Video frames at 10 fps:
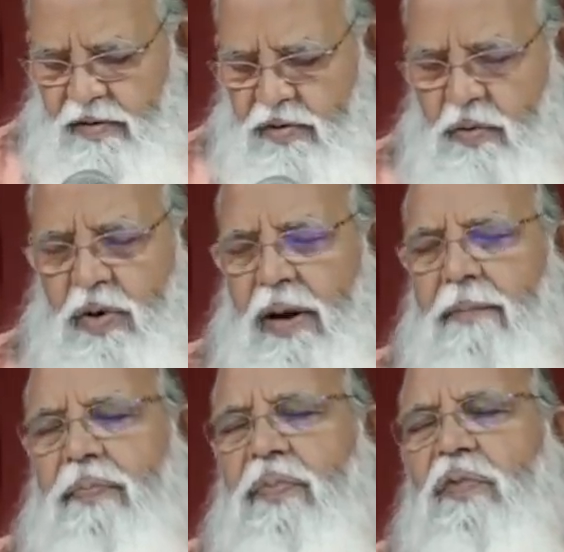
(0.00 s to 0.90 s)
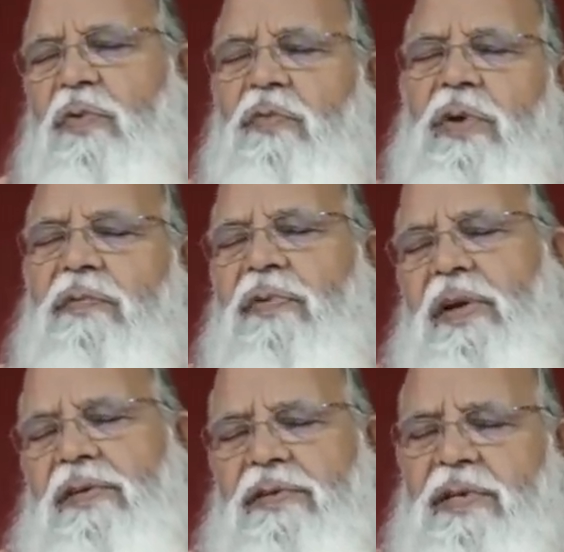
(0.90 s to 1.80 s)
You come. So we
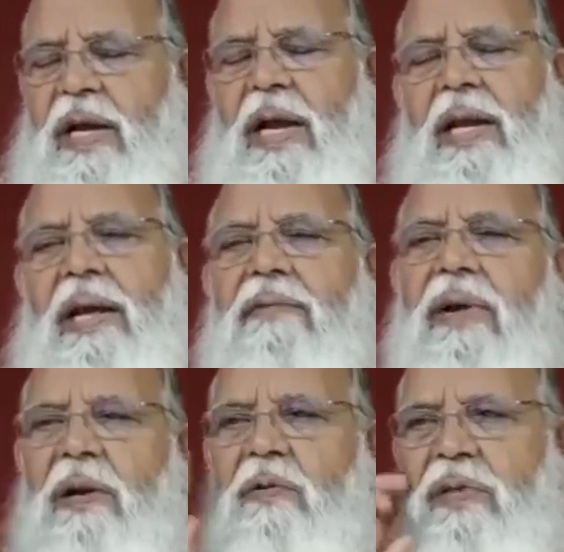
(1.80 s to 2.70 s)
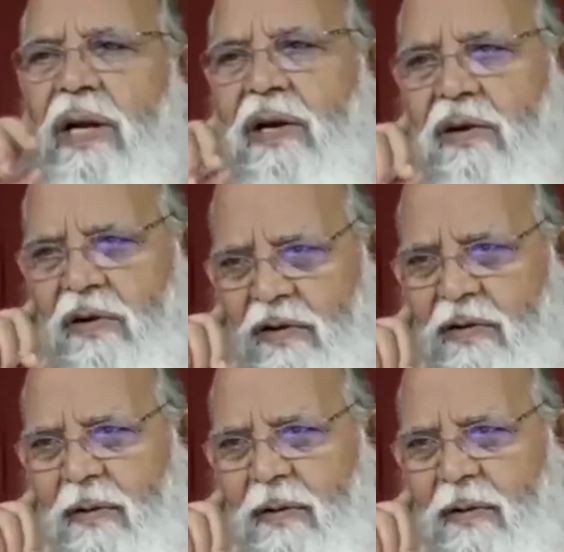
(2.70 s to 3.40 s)
fixed, and I went to their talk.